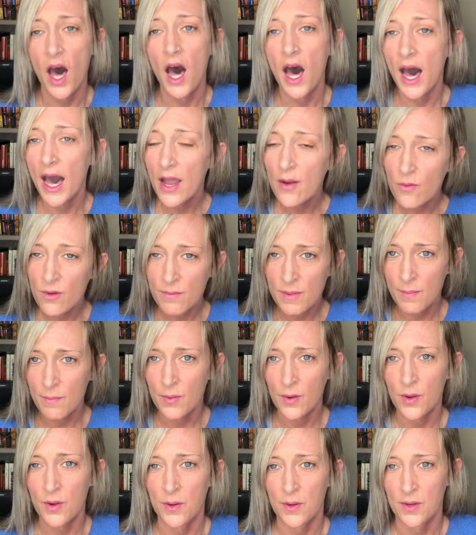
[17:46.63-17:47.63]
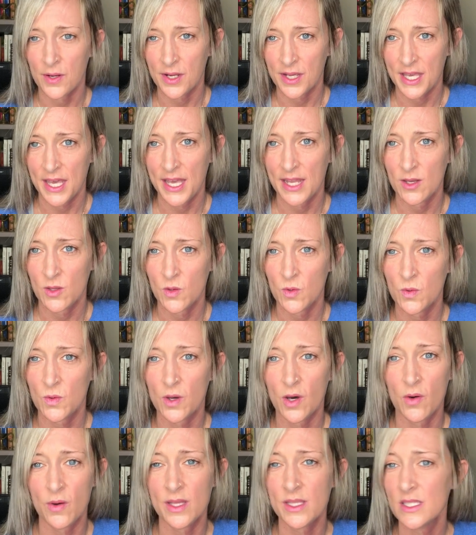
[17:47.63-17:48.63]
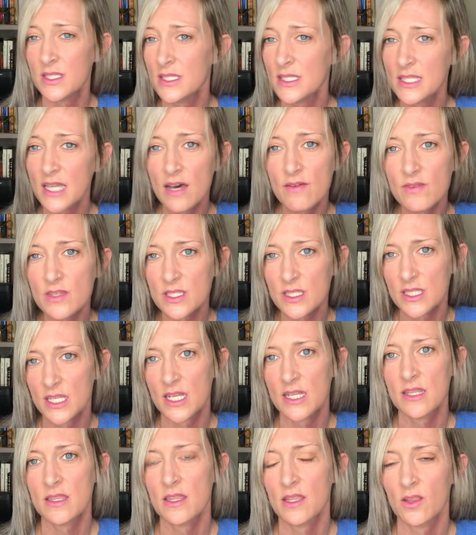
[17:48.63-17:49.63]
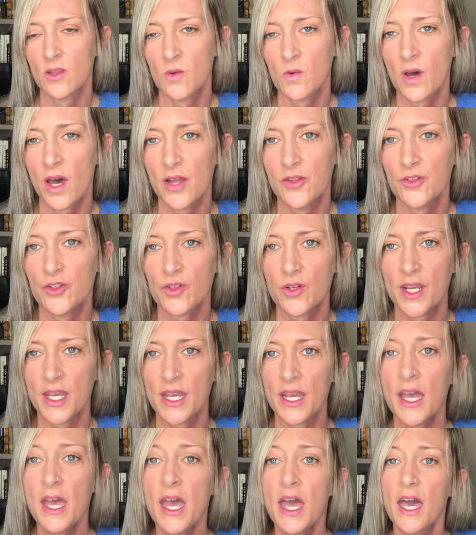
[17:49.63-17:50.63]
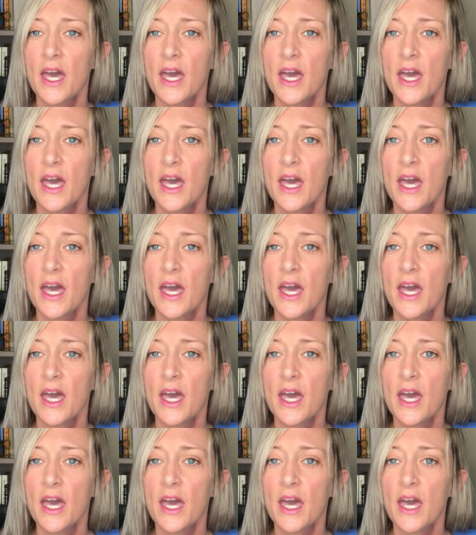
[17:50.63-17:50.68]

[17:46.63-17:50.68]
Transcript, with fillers: I remember Hurricane Hugo. It devastated the low country.